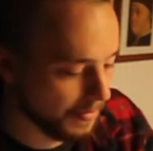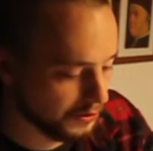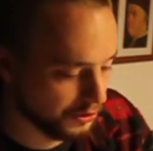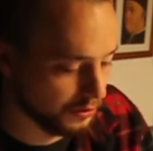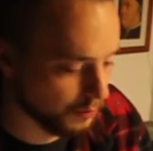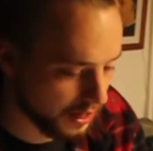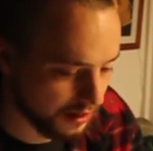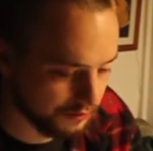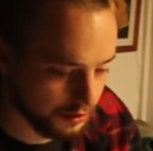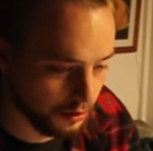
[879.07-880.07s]
Should we
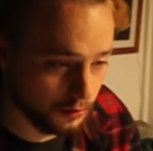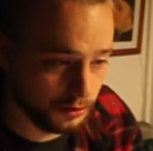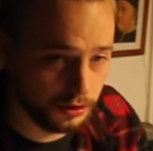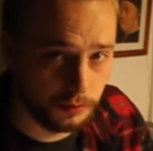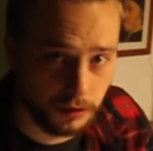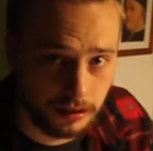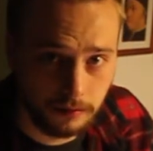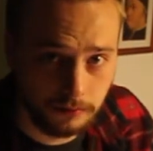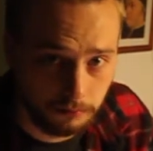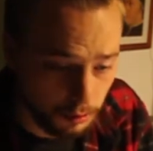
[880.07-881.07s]
have the old? Should
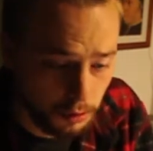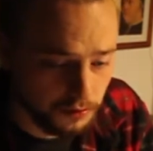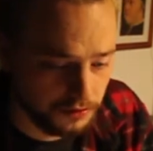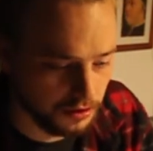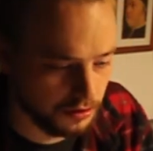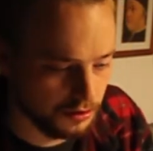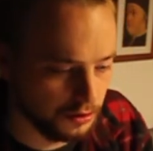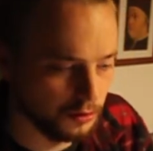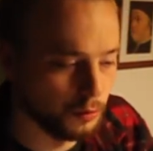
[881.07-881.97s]
we move to the new?